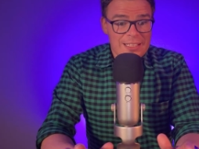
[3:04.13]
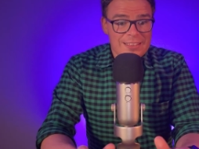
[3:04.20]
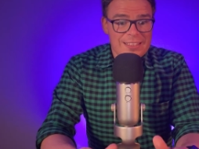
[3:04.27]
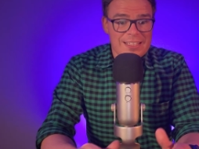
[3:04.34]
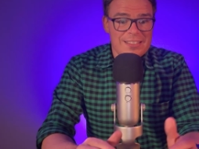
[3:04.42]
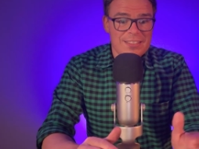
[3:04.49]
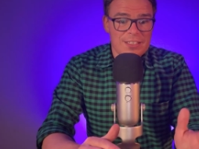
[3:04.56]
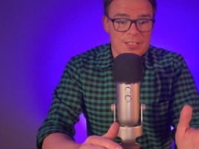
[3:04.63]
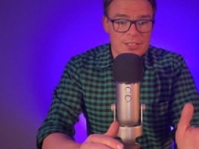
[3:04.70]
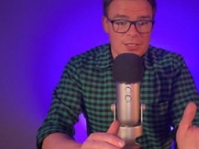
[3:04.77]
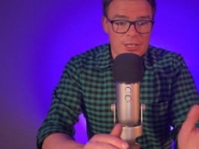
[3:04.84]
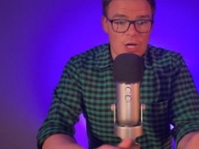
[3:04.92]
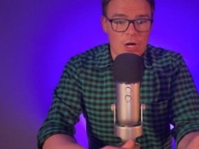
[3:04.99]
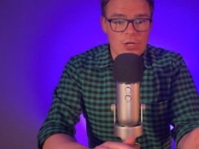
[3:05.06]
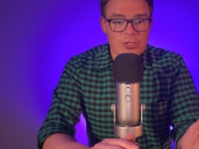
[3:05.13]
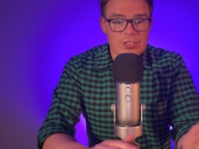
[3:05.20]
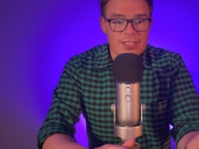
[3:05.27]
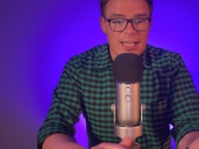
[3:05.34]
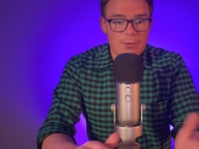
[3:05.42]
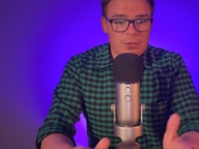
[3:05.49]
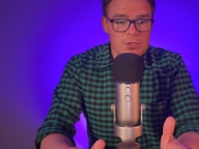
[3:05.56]
this large
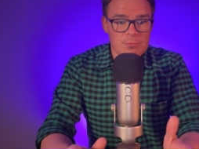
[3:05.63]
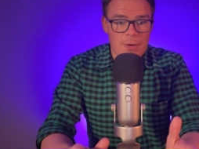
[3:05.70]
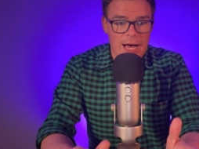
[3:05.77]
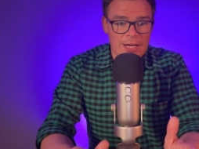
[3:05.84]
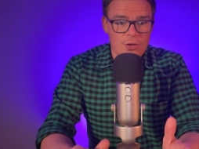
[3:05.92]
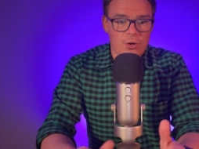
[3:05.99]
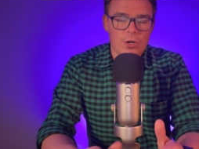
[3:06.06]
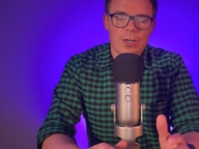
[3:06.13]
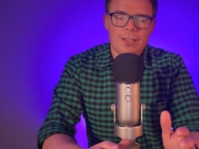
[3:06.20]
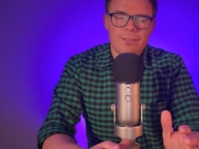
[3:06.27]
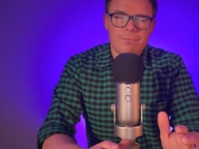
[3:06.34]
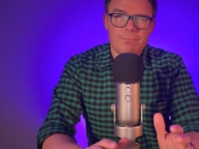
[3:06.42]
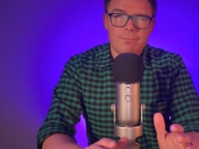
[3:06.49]
language model, or